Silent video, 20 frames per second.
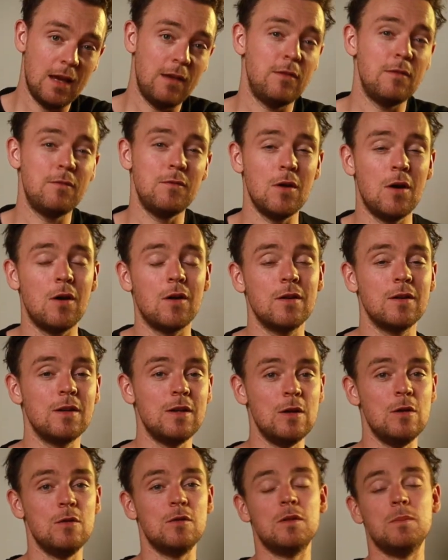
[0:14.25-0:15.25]
If you've not
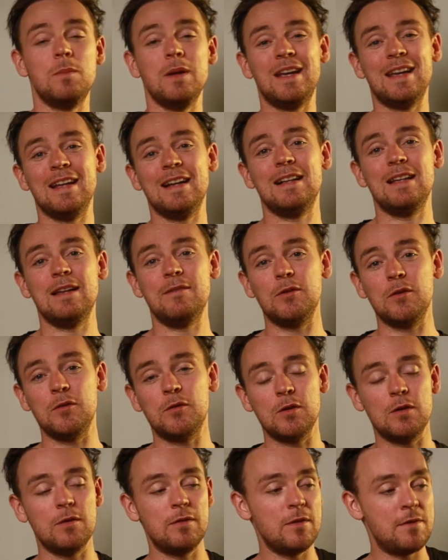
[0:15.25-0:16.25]
used the beginner level
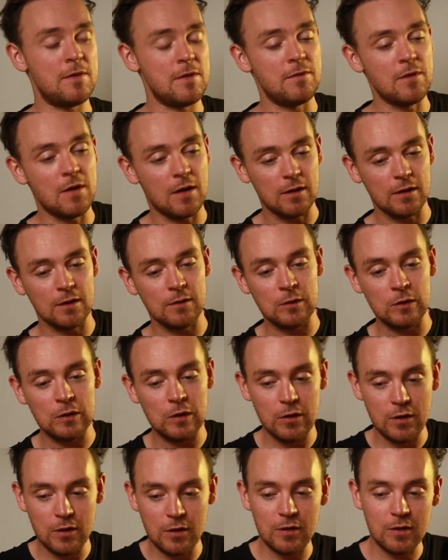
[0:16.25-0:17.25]
stuff, if you've not
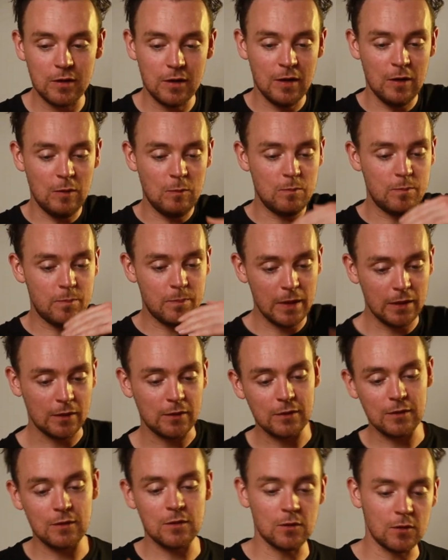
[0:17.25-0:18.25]
learned and
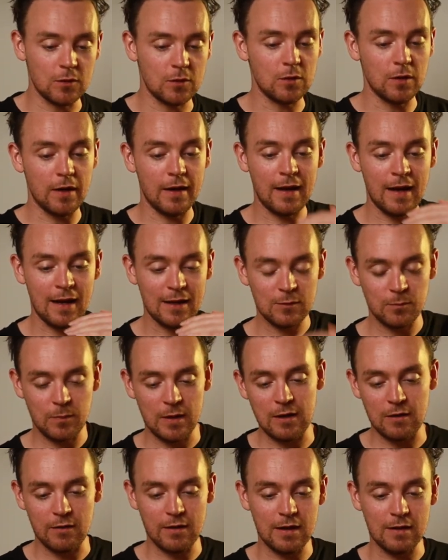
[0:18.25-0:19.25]
built your
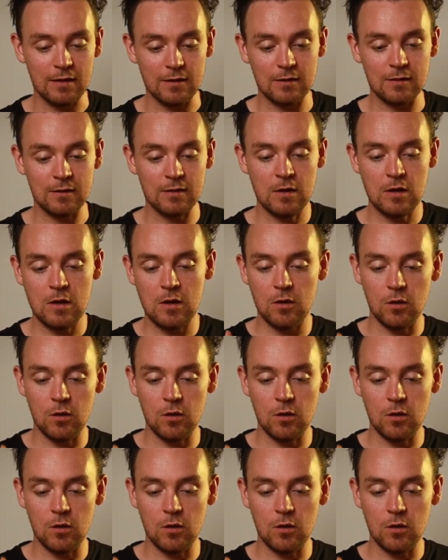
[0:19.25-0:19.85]
experience